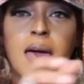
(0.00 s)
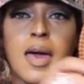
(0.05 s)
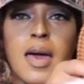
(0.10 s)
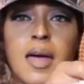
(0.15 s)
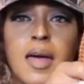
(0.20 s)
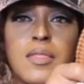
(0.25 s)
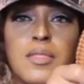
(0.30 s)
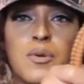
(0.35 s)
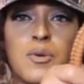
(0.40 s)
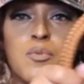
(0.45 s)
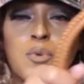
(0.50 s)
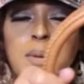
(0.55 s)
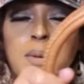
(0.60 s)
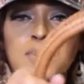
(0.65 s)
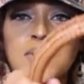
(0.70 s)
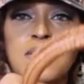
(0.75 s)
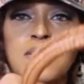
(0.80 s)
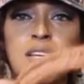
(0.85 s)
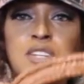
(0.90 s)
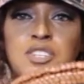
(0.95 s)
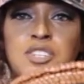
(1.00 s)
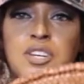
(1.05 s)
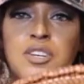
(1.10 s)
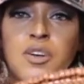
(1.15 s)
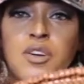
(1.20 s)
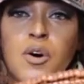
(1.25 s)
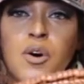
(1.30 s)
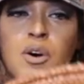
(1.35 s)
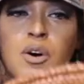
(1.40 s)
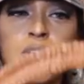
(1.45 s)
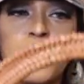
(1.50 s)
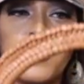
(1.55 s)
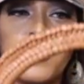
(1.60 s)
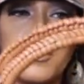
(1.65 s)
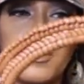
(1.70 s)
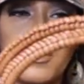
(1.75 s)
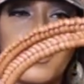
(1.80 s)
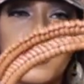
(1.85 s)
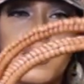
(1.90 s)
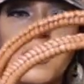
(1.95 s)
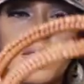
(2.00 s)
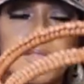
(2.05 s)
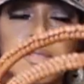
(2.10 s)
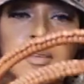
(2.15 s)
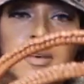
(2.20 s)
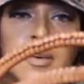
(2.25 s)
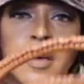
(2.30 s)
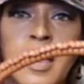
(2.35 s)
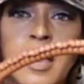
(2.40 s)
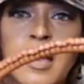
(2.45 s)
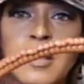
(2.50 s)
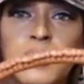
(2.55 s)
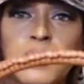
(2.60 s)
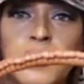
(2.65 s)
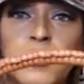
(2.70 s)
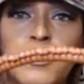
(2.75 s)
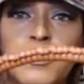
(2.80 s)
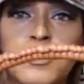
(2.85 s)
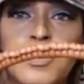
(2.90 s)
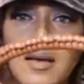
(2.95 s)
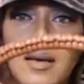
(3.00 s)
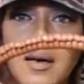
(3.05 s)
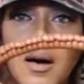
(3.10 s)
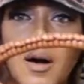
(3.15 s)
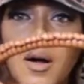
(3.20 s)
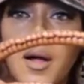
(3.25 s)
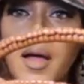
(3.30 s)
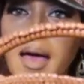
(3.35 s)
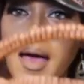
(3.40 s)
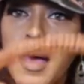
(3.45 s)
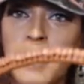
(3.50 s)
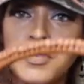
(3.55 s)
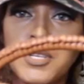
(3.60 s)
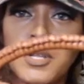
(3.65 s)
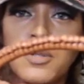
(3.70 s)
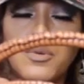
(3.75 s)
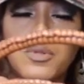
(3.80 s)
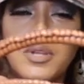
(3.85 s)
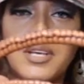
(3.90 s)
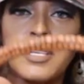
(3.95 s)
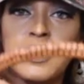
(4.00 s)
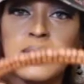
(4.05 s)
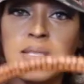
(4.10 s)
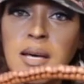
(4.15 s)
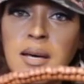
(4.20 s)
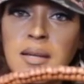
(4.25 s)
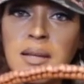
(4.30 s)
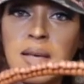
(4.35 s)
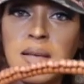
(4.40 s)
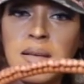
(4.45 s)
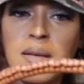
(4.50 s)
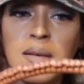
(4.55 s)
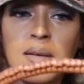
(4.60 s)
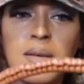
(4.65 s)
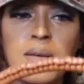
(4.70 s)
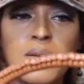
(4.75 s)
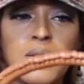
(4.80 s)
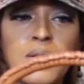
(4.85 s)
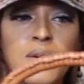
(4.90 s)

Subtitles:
And the whip stitching on the handles are absolutely stunning.